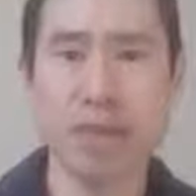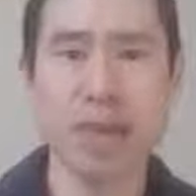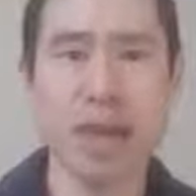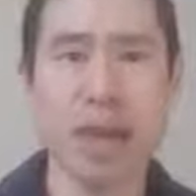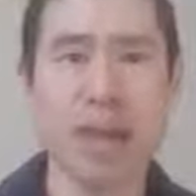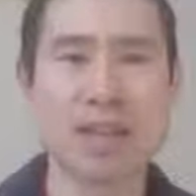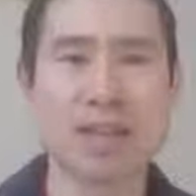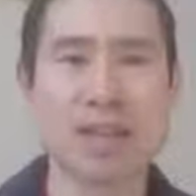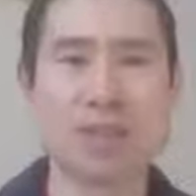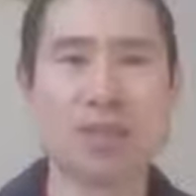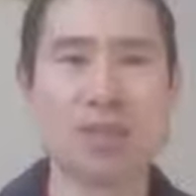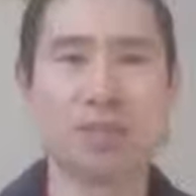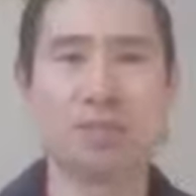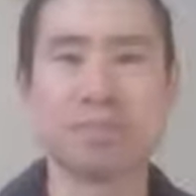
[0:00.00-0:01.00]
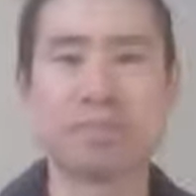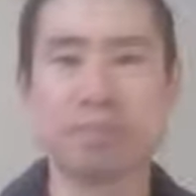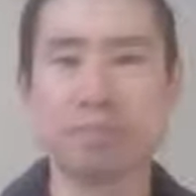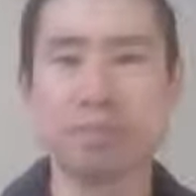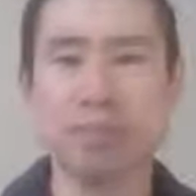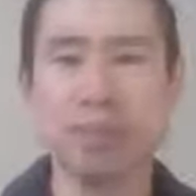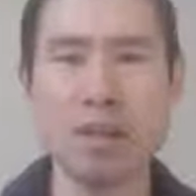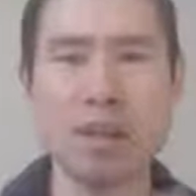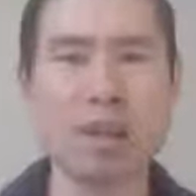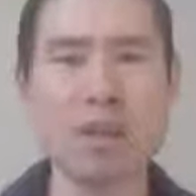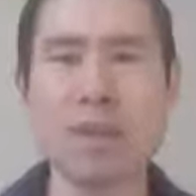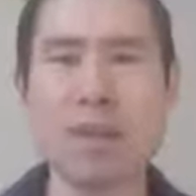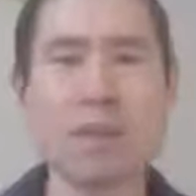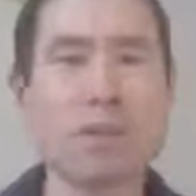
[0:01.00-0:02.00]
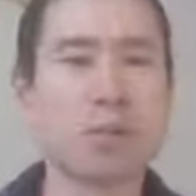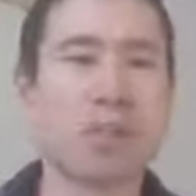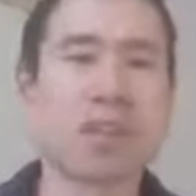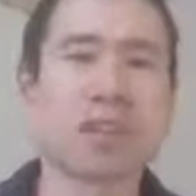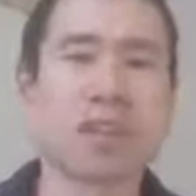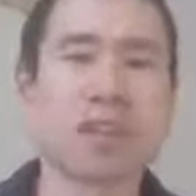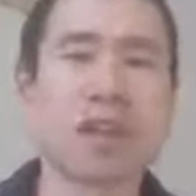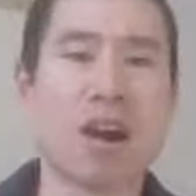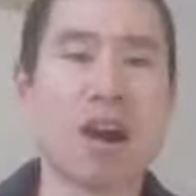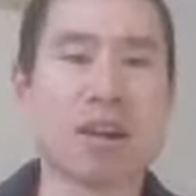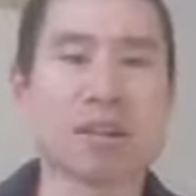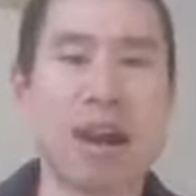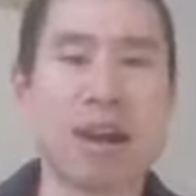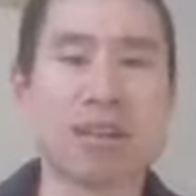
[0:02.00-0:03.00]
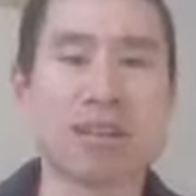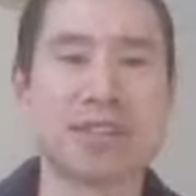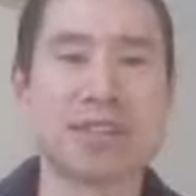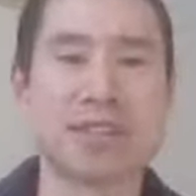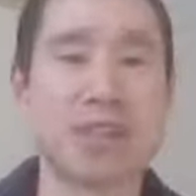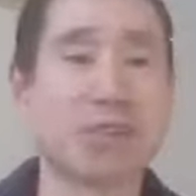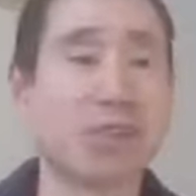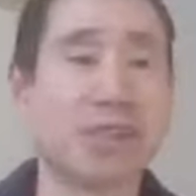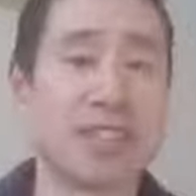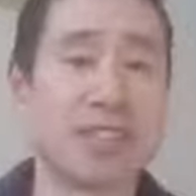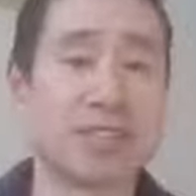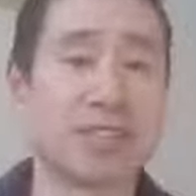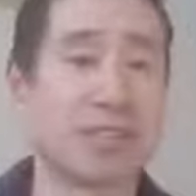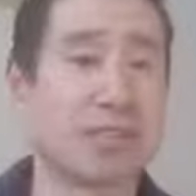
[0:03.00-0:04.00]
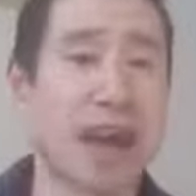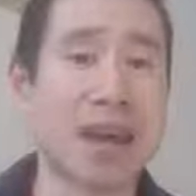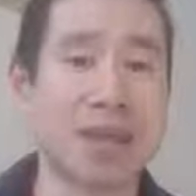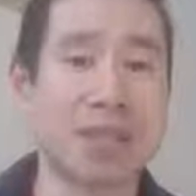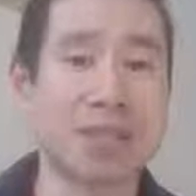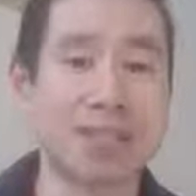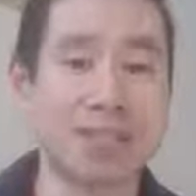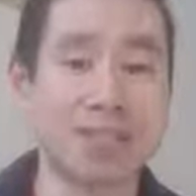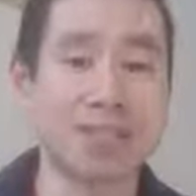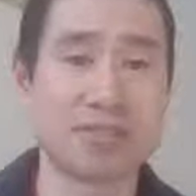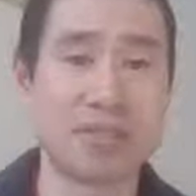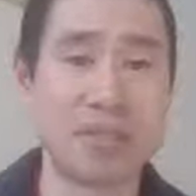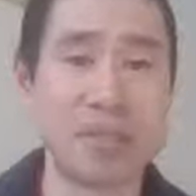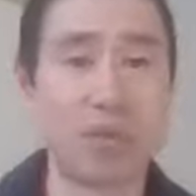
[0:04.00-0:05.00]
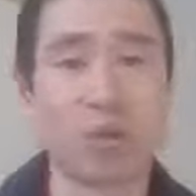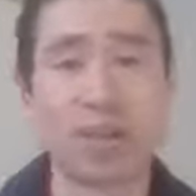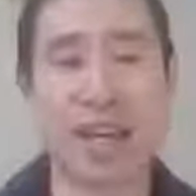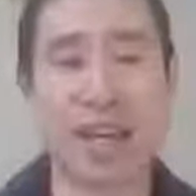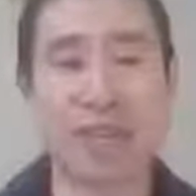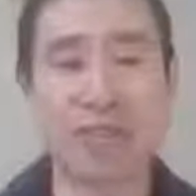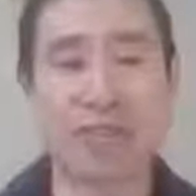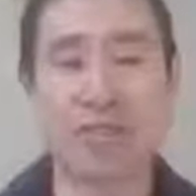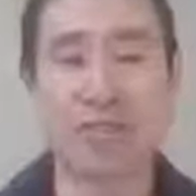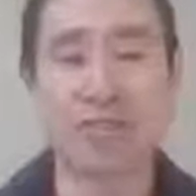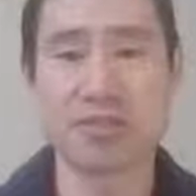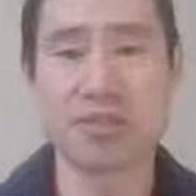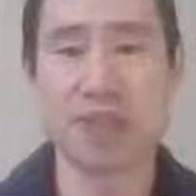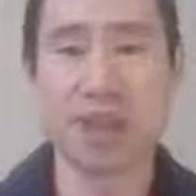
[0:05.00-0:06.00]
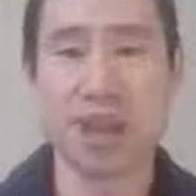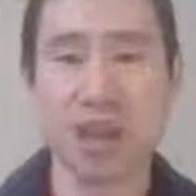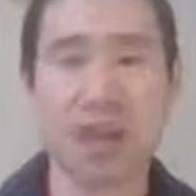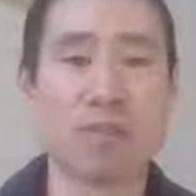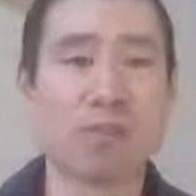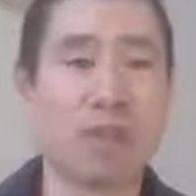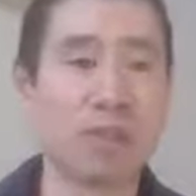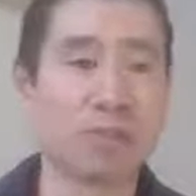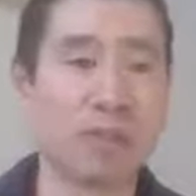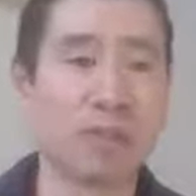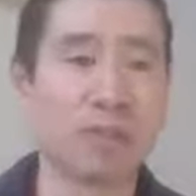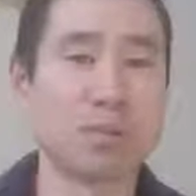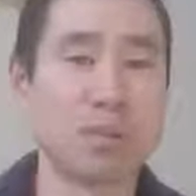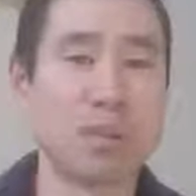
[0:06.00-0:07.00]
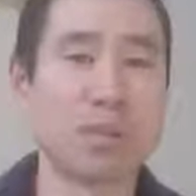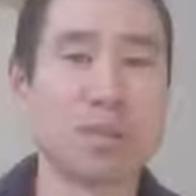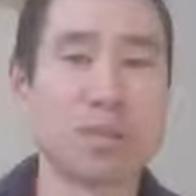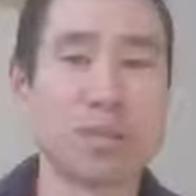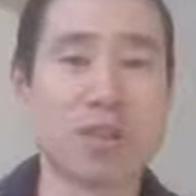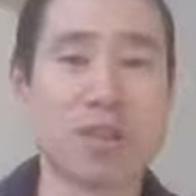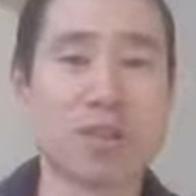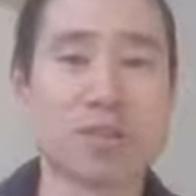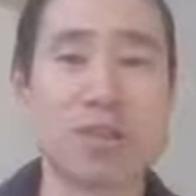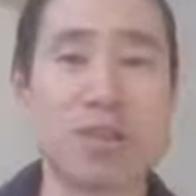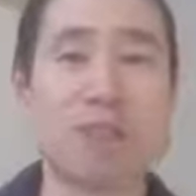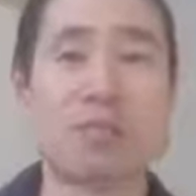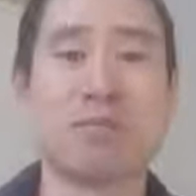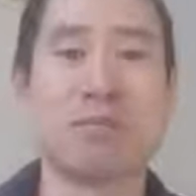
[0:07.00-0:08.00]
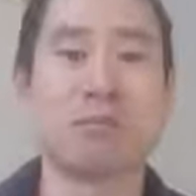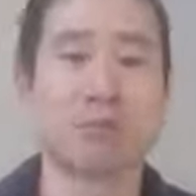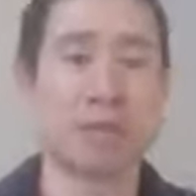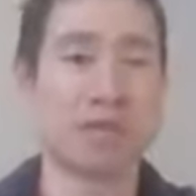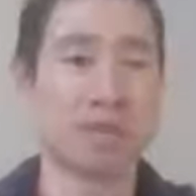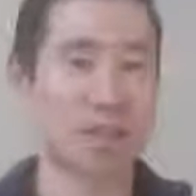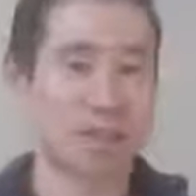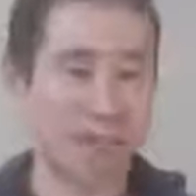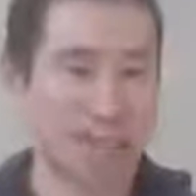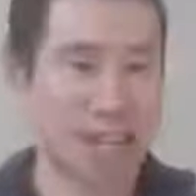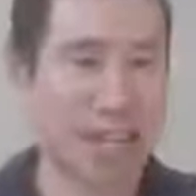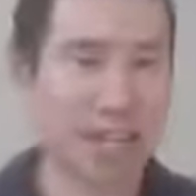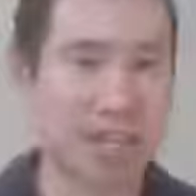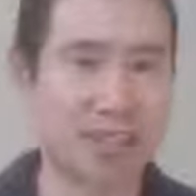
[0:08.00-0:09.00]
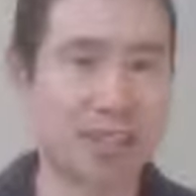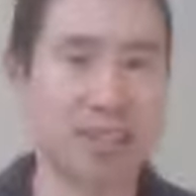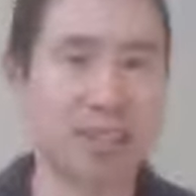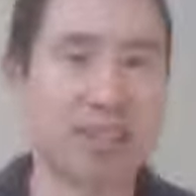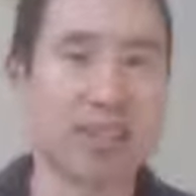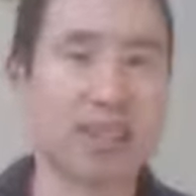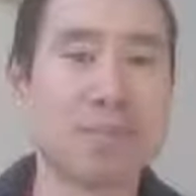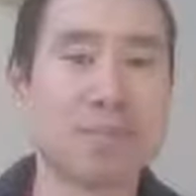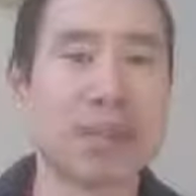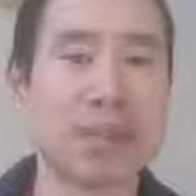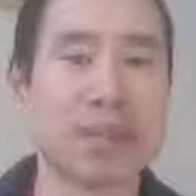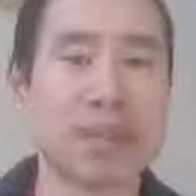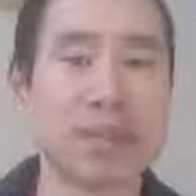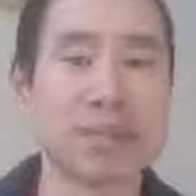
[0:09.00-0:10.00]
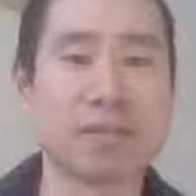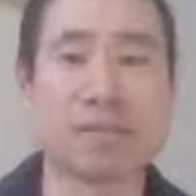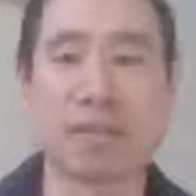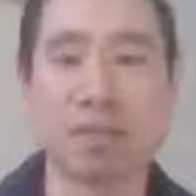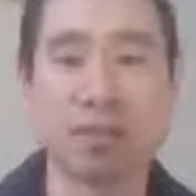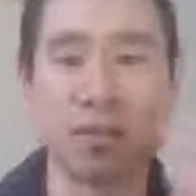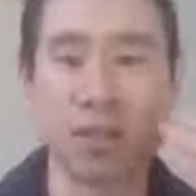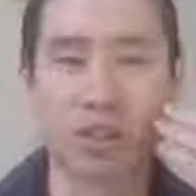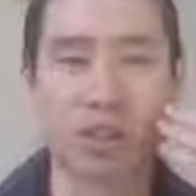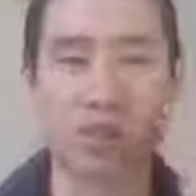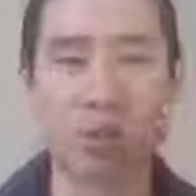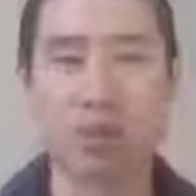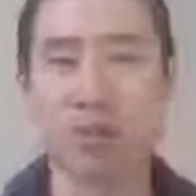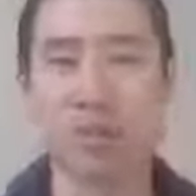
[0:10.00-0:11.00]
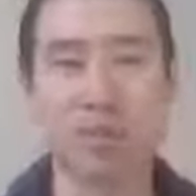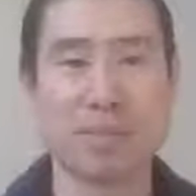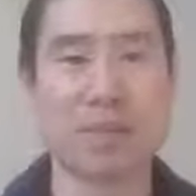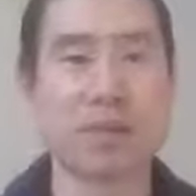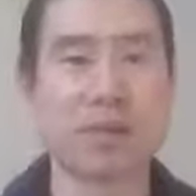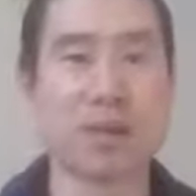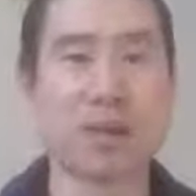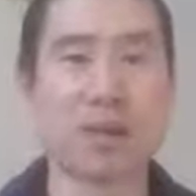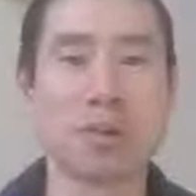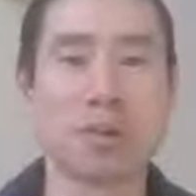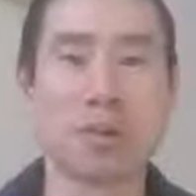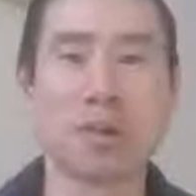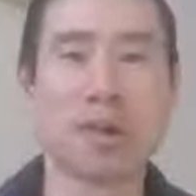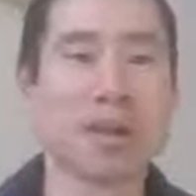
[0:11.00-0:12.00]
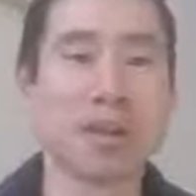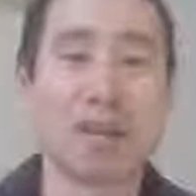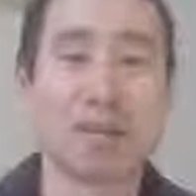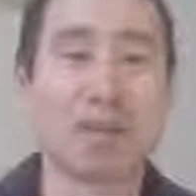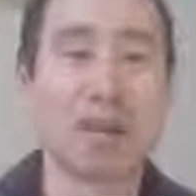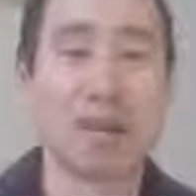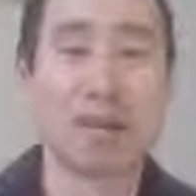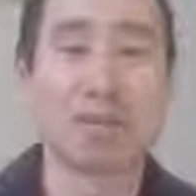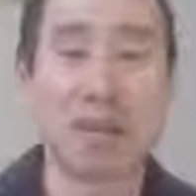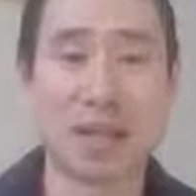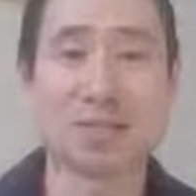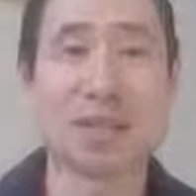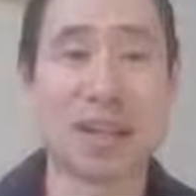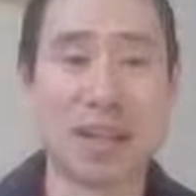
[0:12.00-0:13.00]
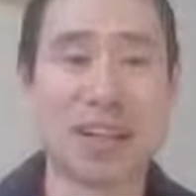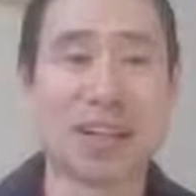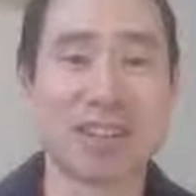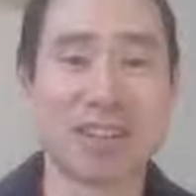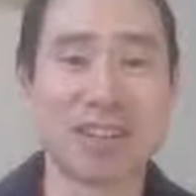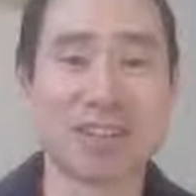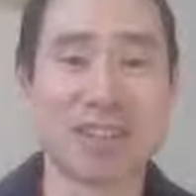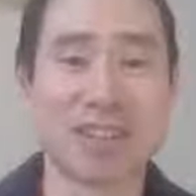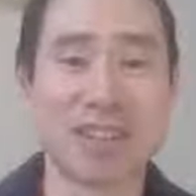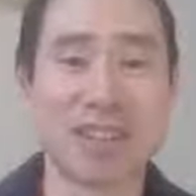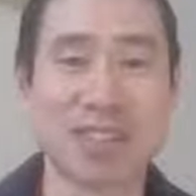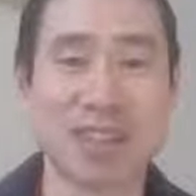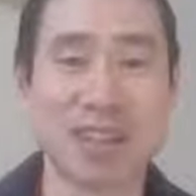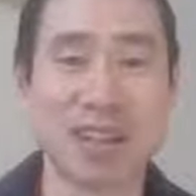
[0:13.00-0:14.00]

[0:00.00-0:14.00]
And so a lot of people think that chiropractors only deal with back issues or neck issues. And whilst we deal with a lot of those, we deal with pretty much any joint in the body, including the jaw, your big toe, and many, many, many other joints.